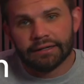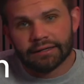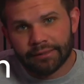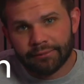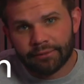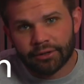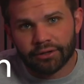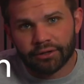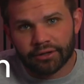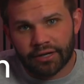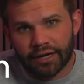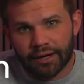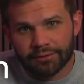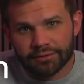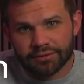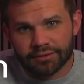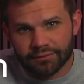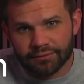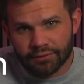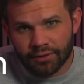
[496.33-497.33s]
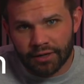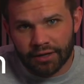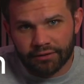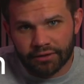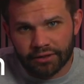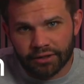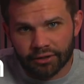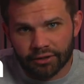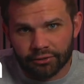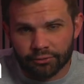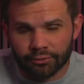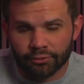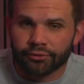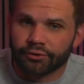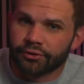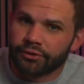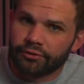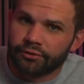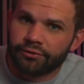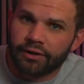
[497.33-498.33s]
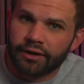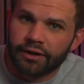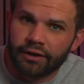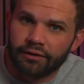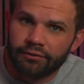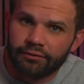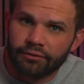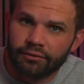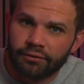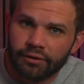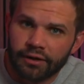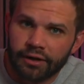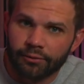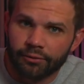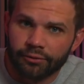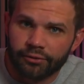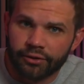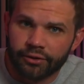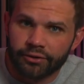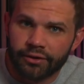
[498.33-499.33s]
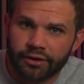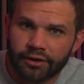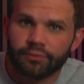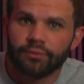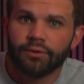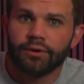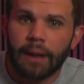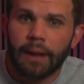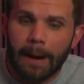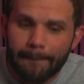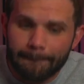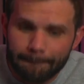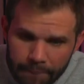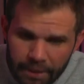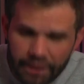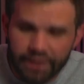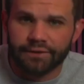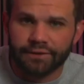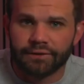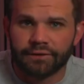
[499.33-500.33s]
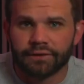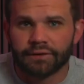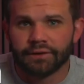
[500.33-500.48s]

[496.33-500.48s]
Let me know in the comments if you have any other rules that you find helpful, and we'll see you on the next one. Peace.